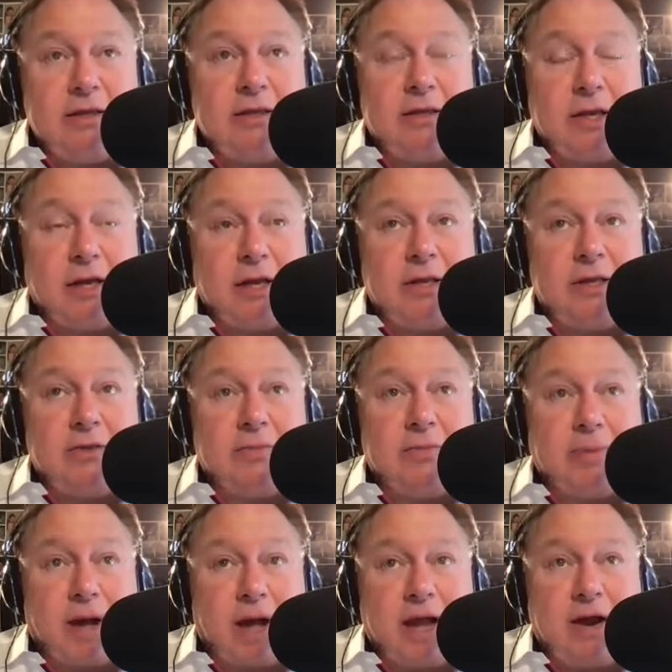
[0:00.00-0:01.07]
does the
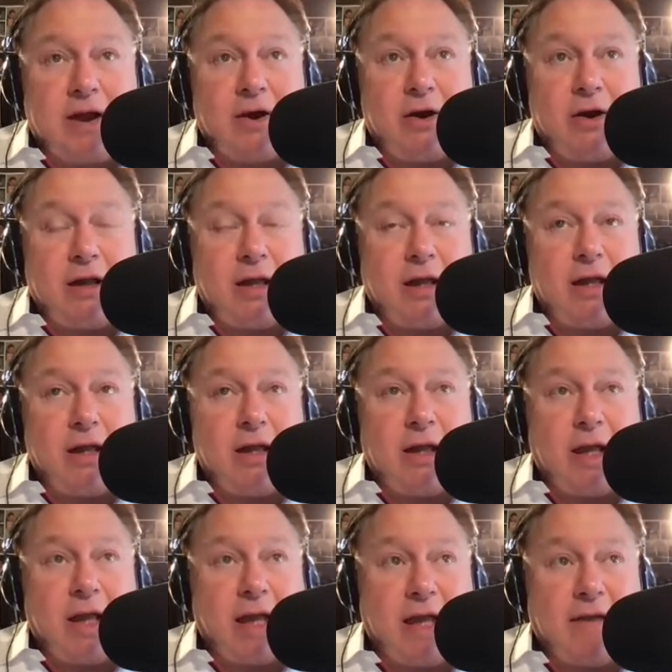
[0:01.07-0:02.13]
buyer
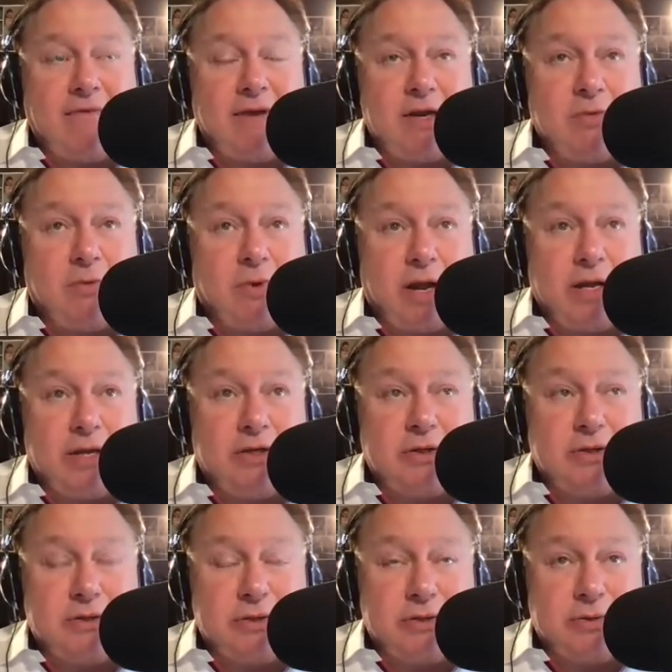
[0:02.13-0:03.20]
have any right
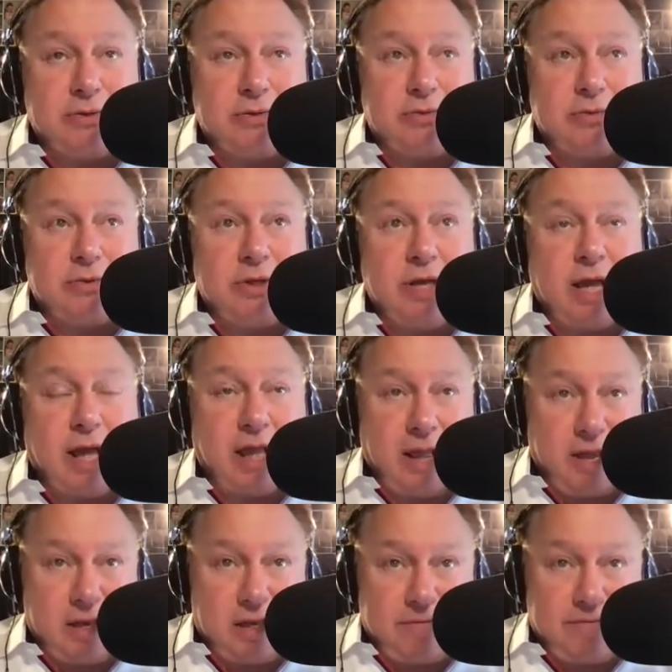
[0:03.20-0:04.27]
to
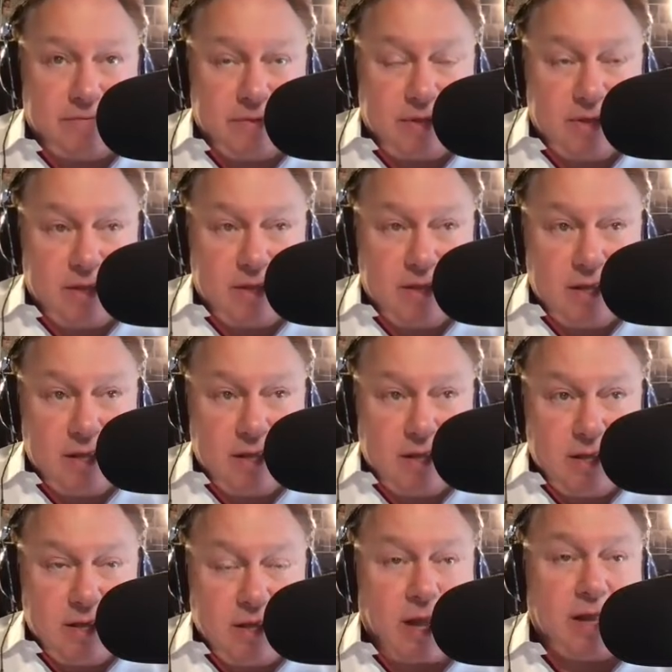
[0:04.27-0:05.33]
ask for the
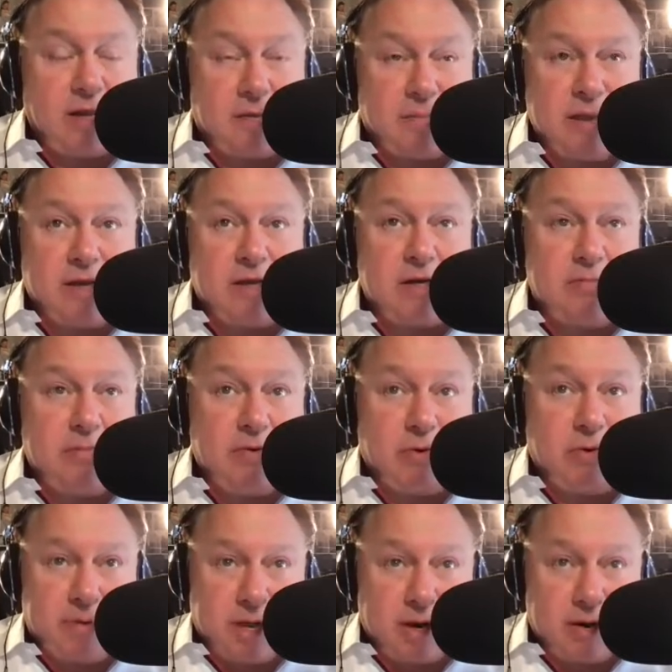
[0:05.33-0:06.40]
ice maker to be
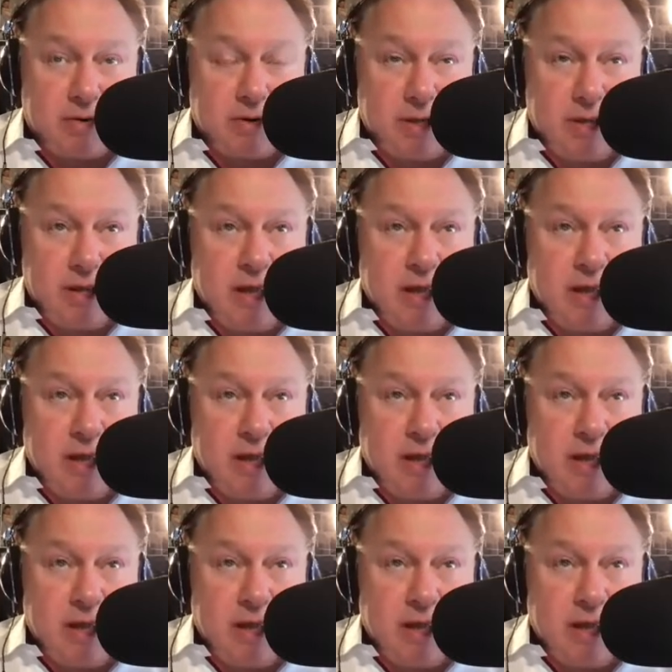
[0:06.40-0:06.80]
repaired?